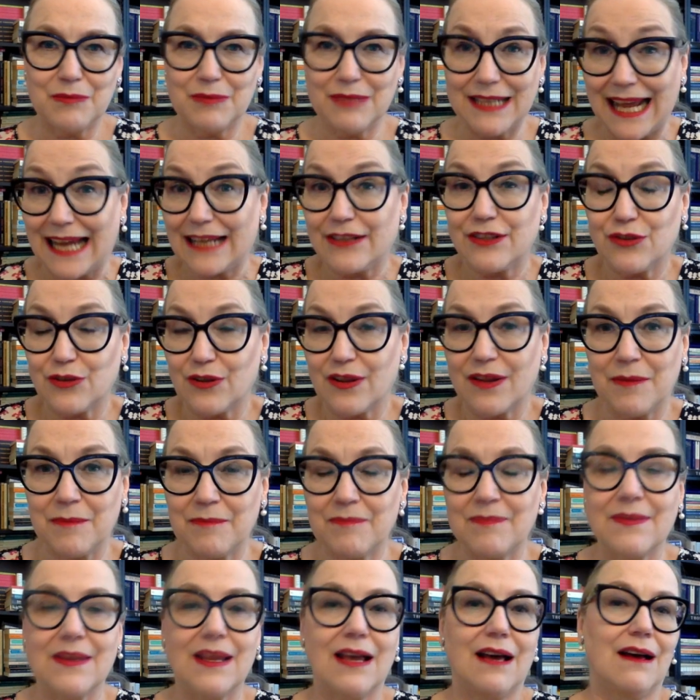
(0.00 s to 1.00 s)
get to
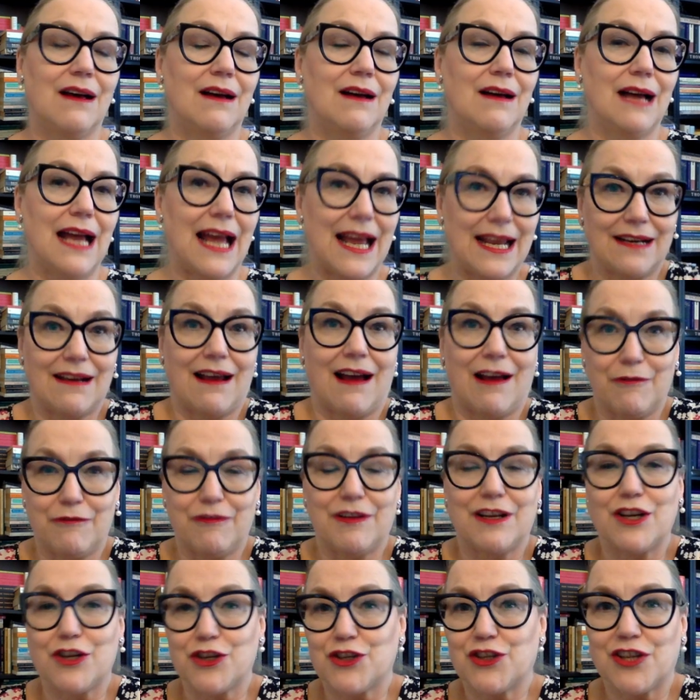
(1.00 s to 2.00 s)
them, and I
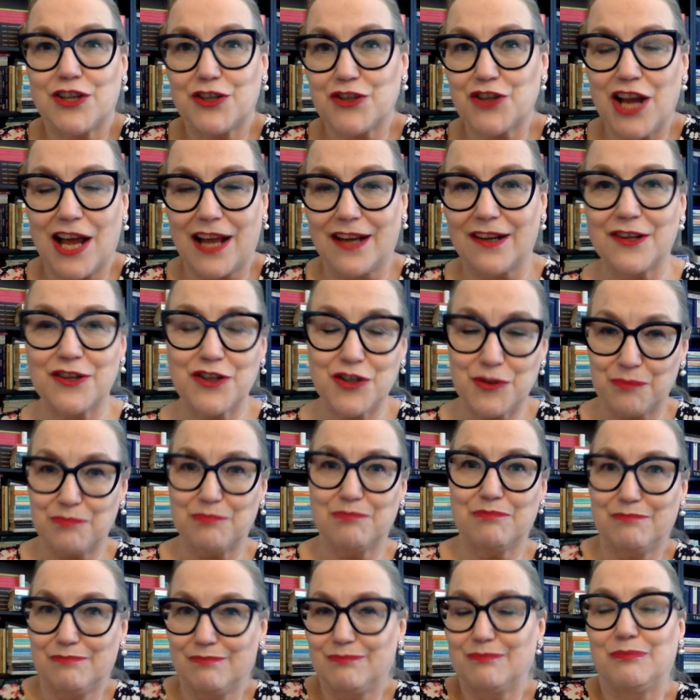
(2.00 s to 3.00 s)
finished the challenge
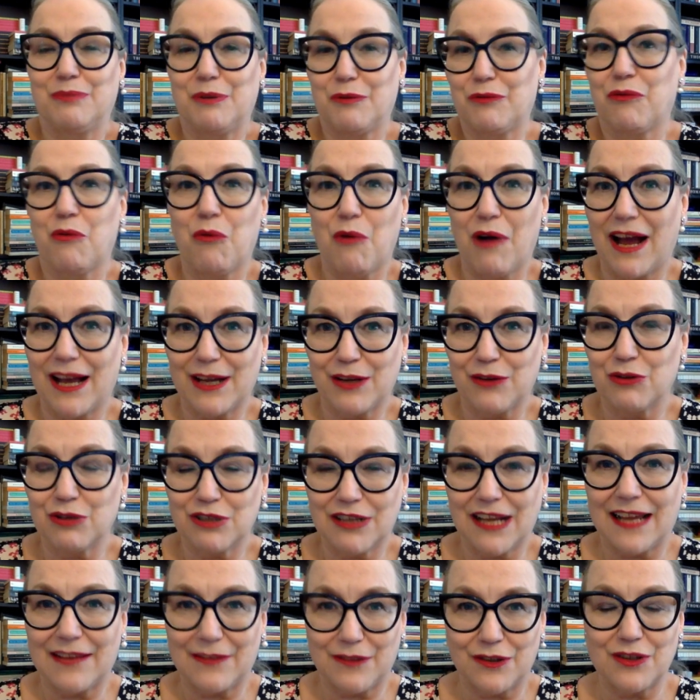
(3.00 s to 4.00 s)
before I could
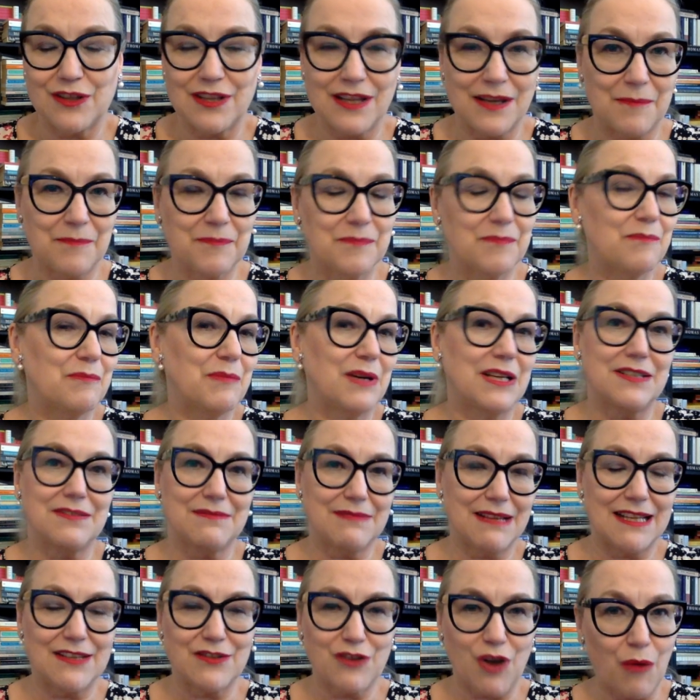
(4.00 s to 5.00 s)
get to them. But
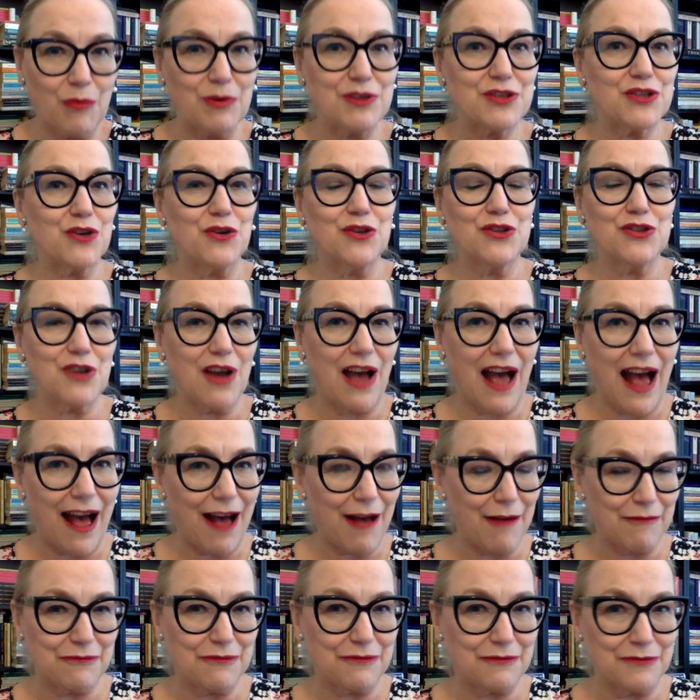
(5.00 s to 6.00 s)
it's always good to
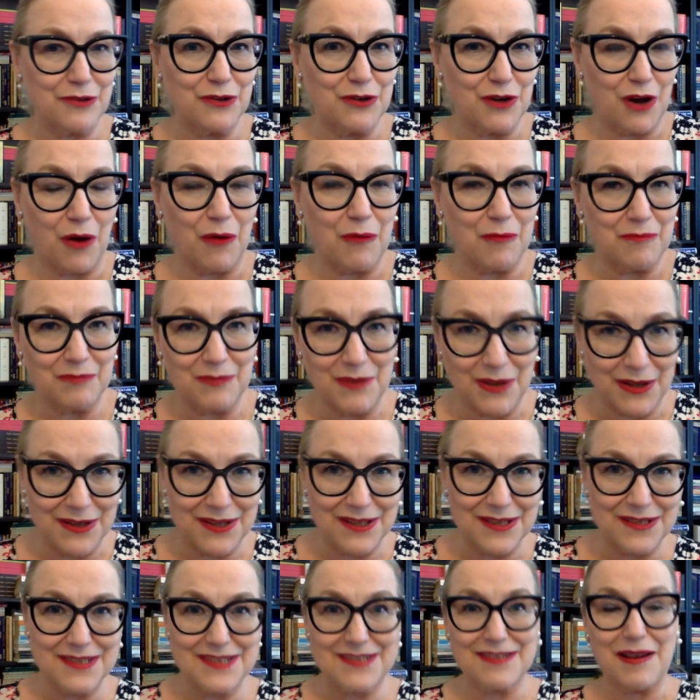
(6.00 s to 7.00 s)
have, you know,
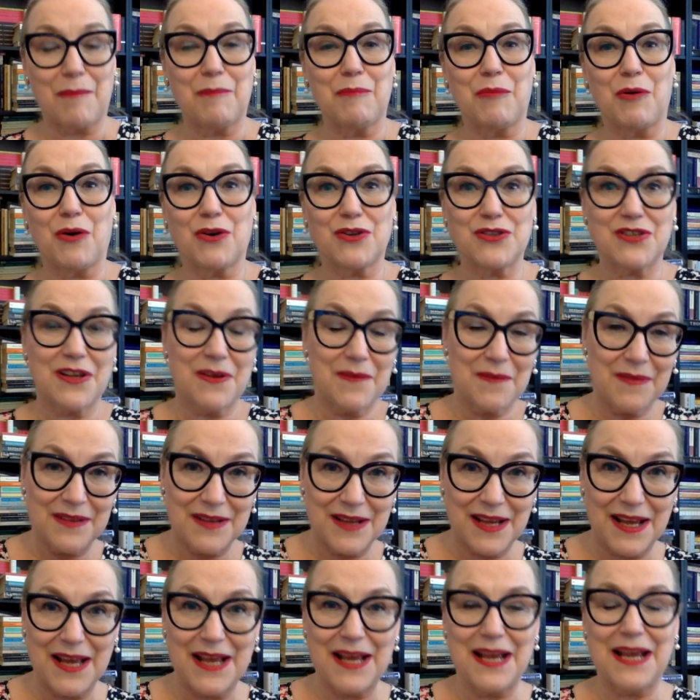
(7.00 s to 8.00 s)
some books
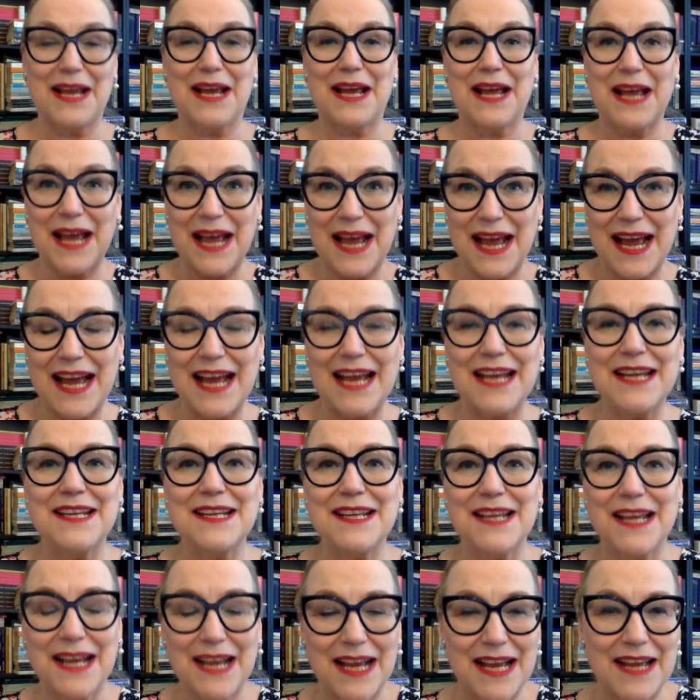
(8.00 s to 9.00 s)

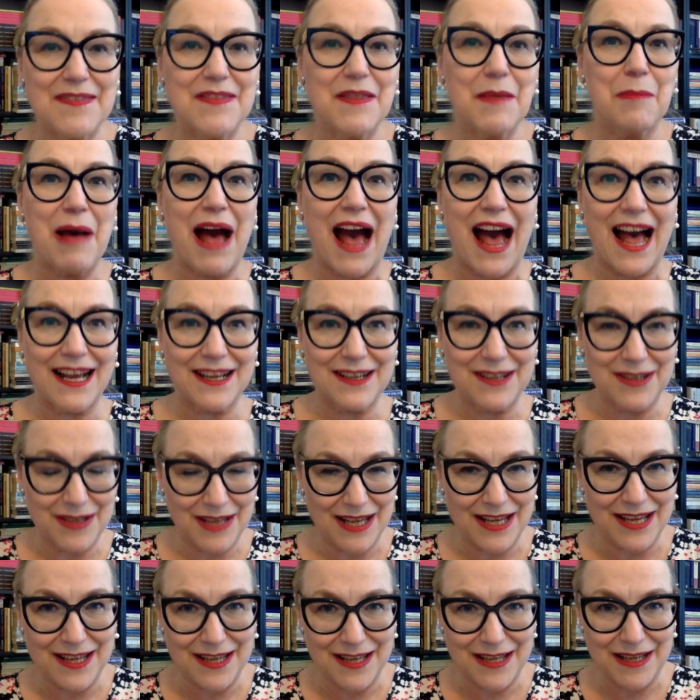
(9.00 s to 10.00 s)
in the back
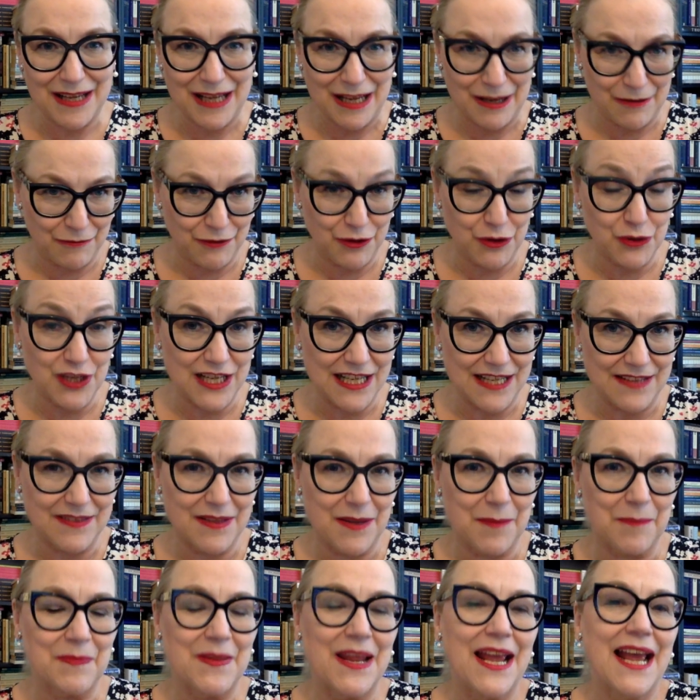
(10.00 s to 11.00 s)
if you need them.